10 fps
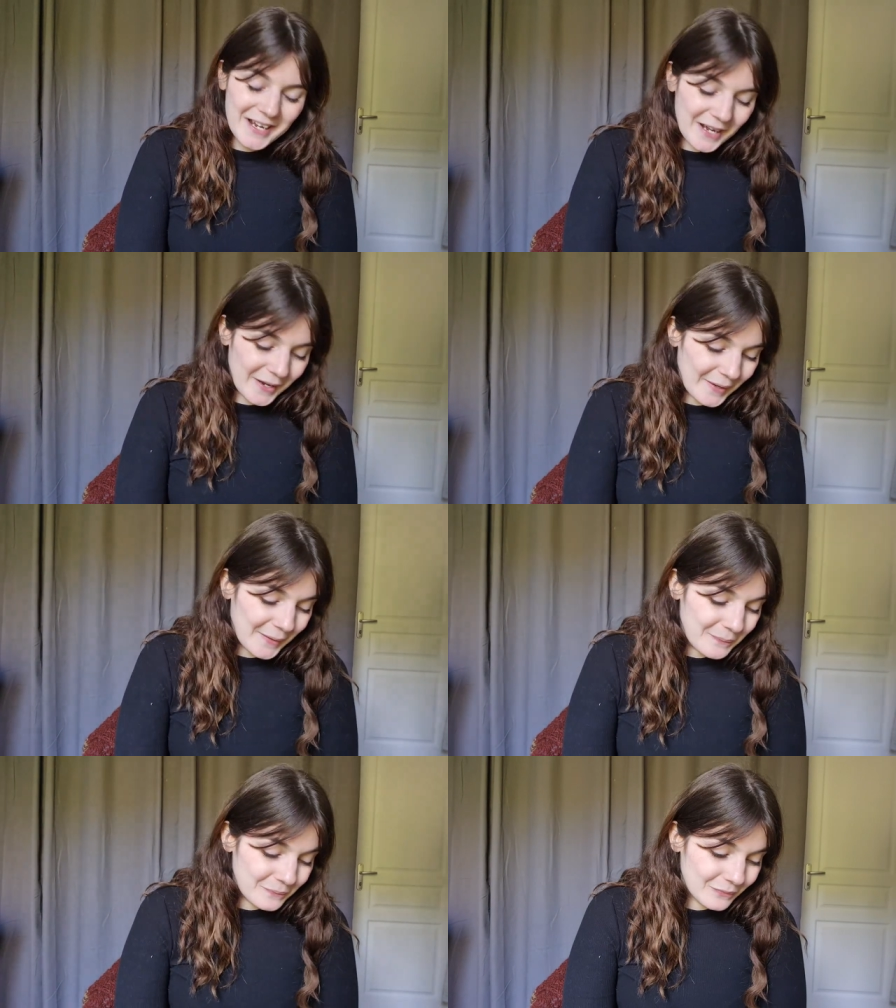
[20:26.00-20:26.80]

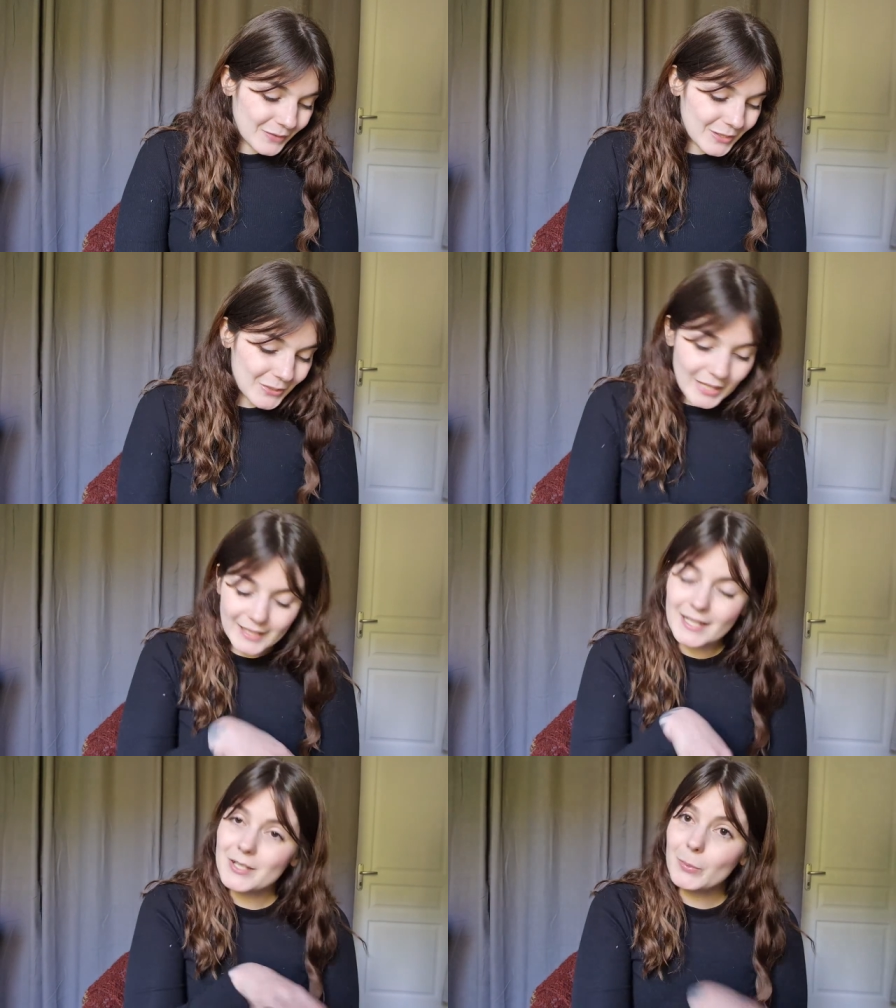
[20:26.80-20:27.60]
So yeah,
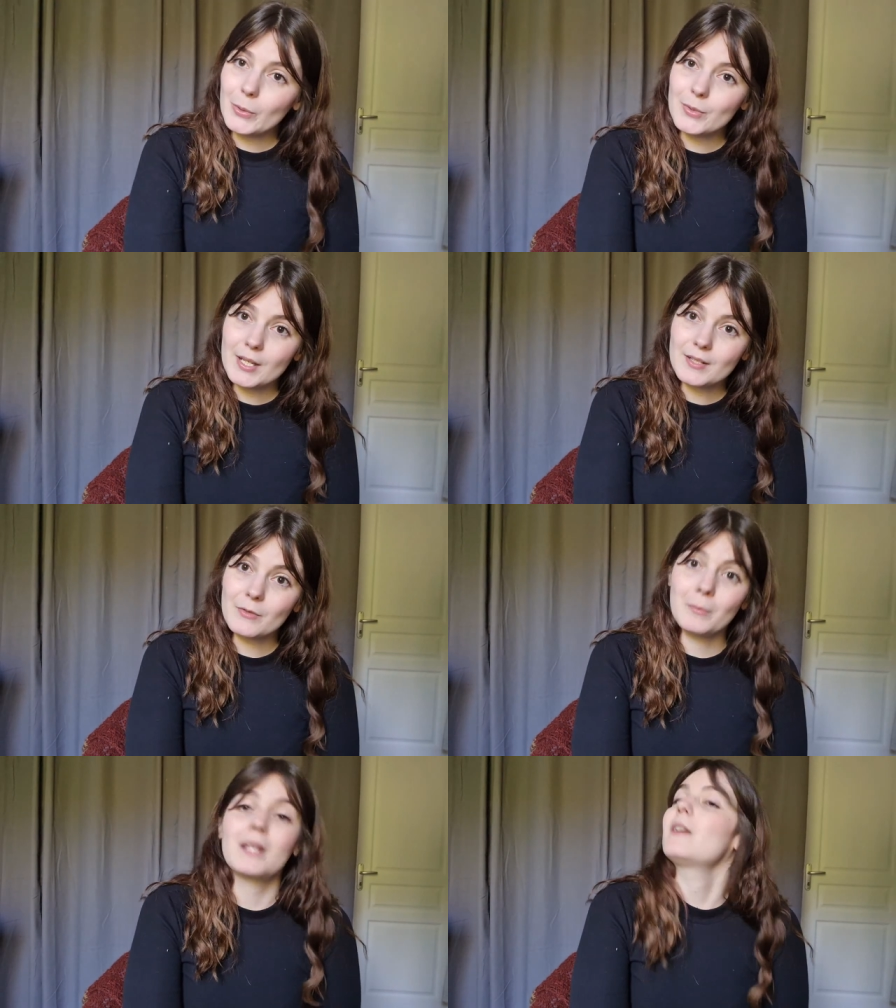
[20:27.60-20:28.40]
that's the process
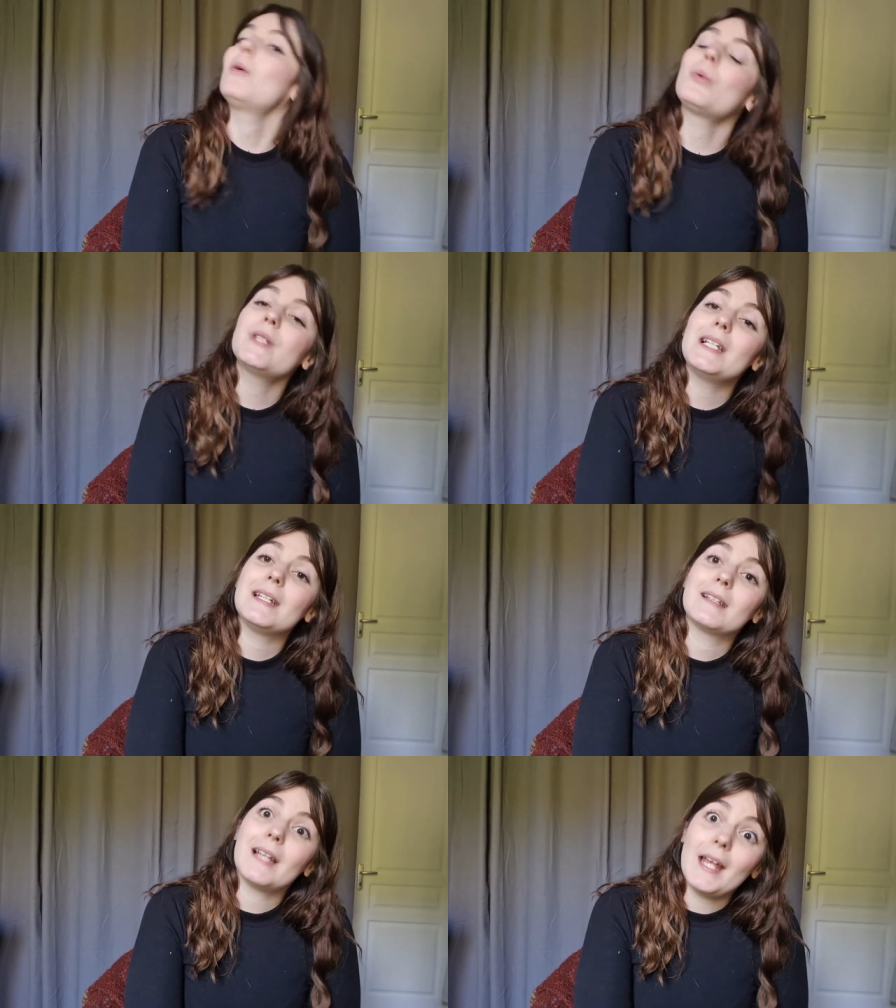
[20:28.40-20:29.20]
of making all the
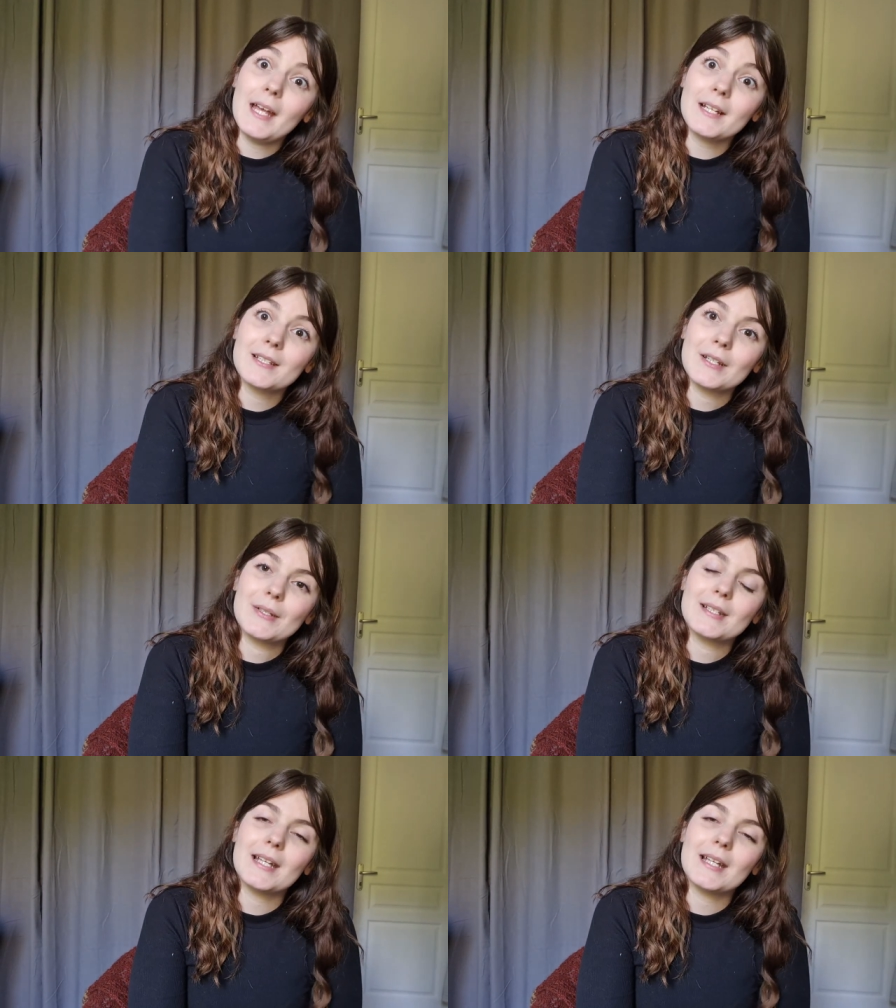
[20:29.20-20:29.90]
little hexagons,